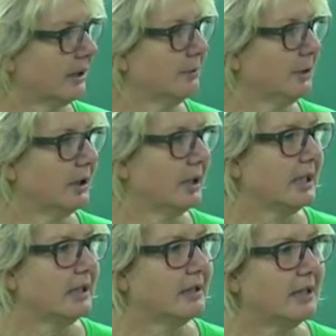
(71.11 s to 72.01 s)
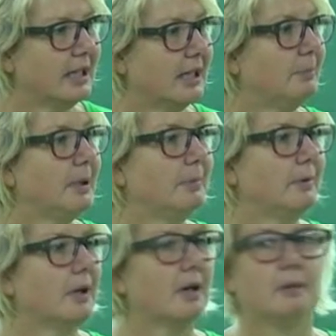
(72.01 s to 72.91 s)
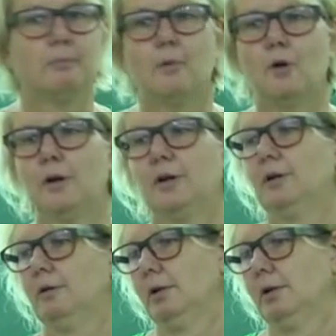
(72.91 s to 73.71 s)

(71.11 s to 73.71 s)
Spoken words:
community today people are more